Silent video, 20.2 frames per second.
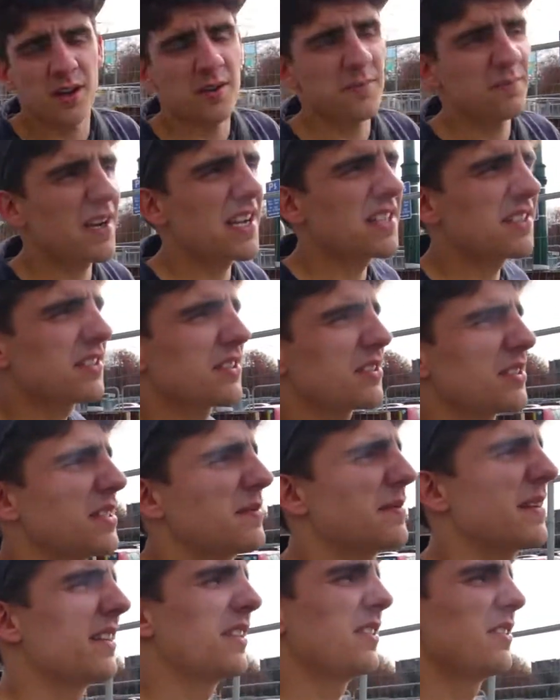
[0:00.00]
my story
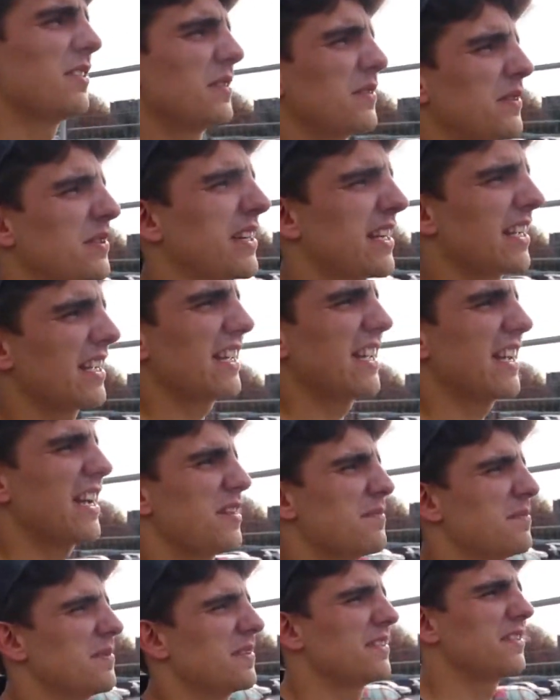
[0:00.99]
about the earthquake
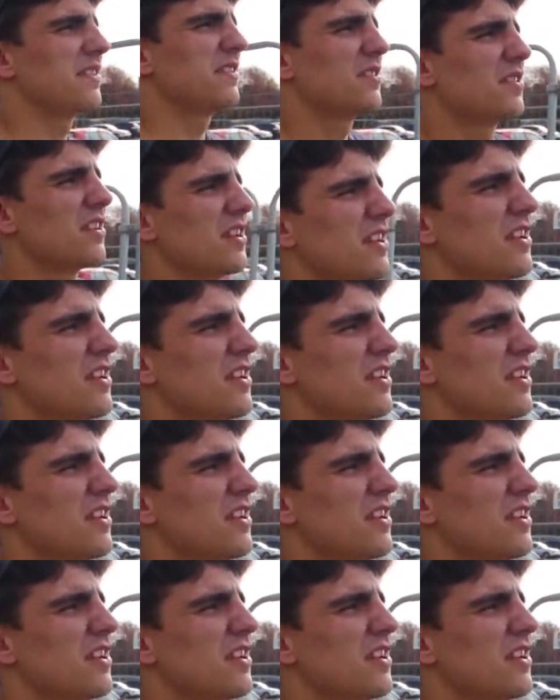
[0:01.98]
happened